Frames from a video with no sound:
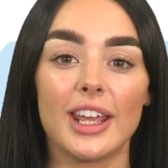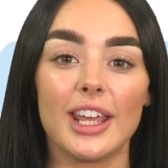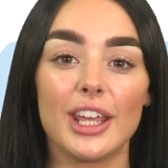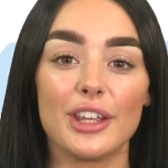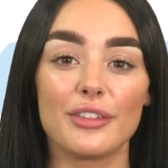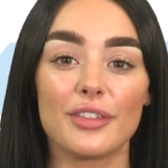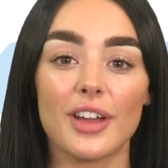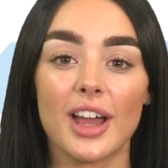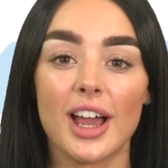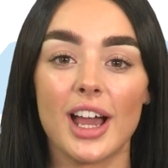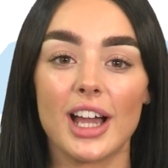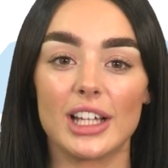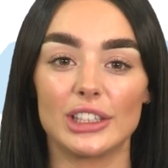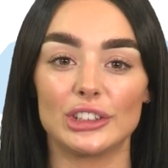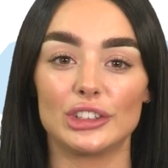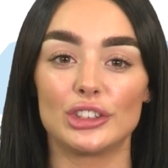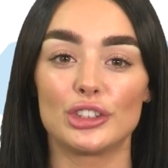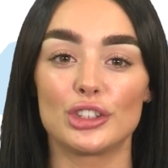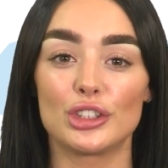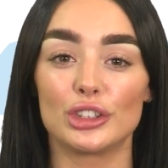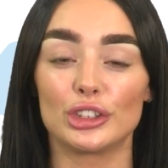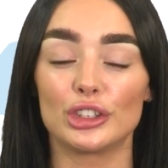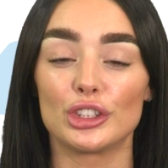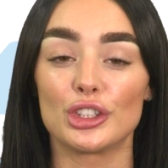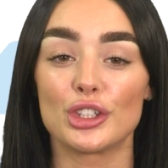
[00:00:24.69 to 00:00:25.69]
If it has
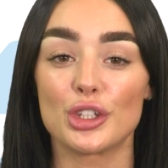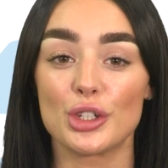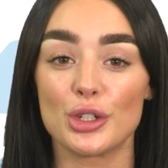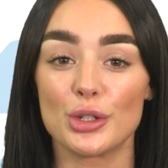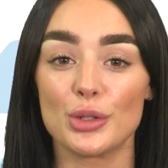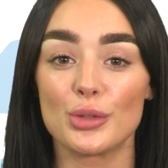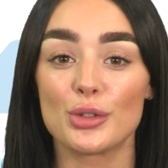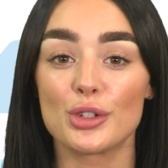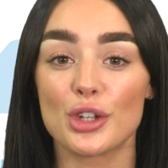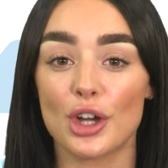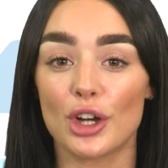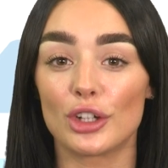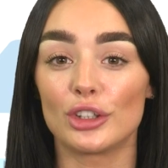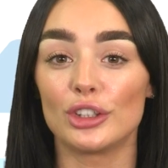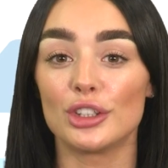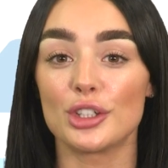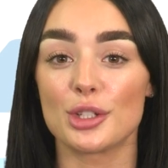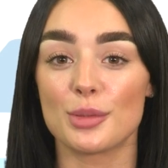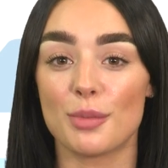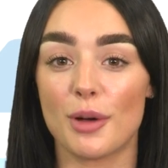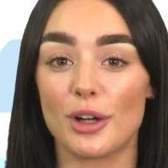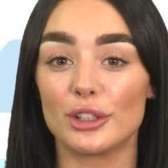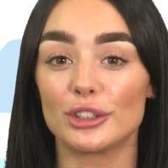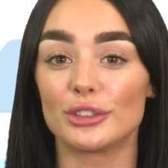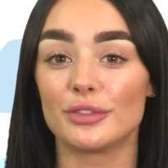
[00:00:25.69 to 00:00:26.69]
just two chocolate
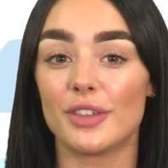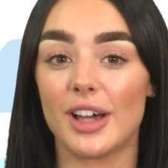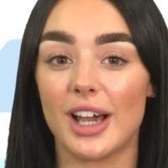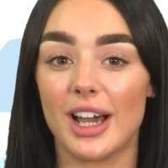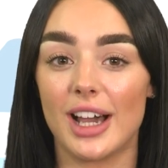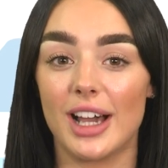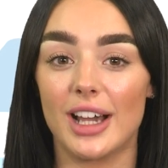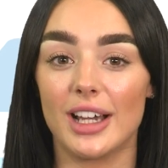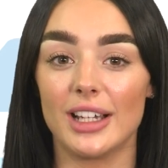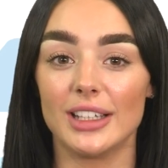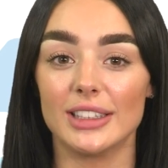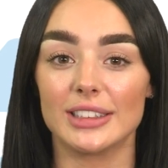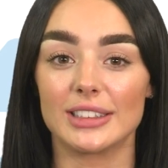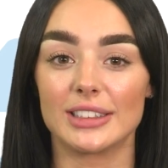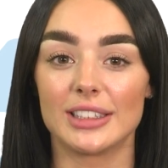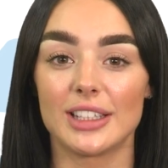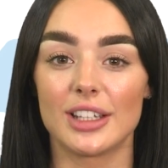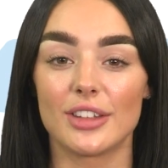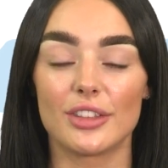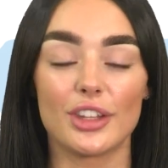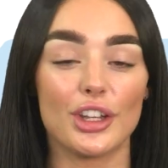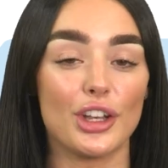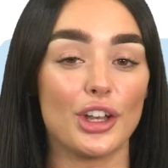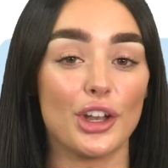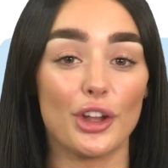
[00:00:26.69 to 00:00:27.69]
spots for eyes,
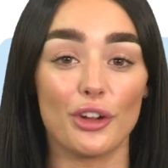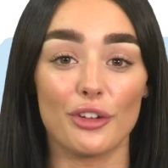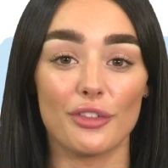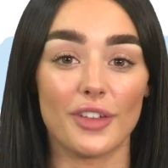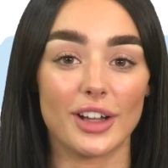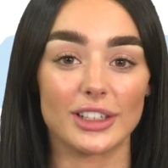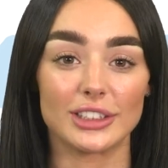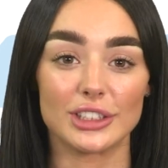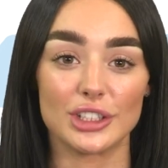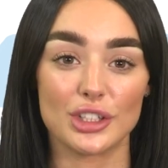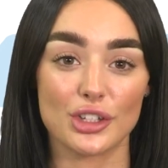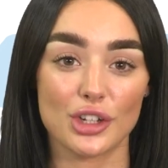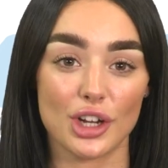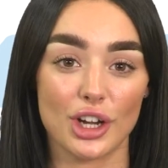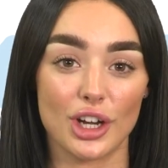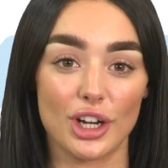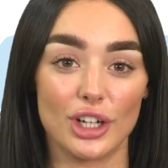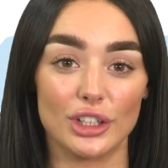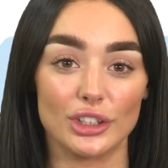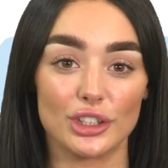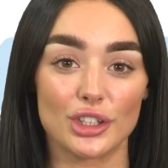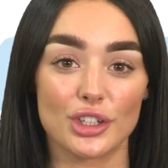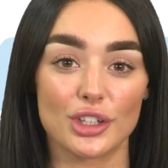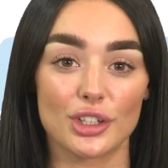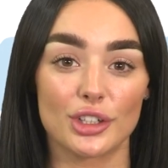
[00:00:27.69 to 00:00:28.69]
then no VAT is
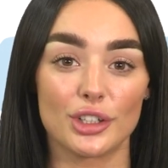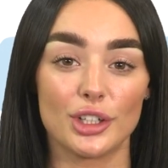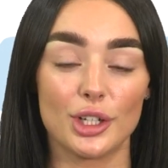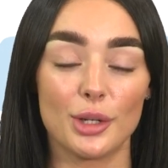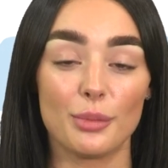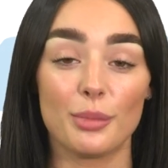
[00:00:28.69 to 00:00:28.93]
charged,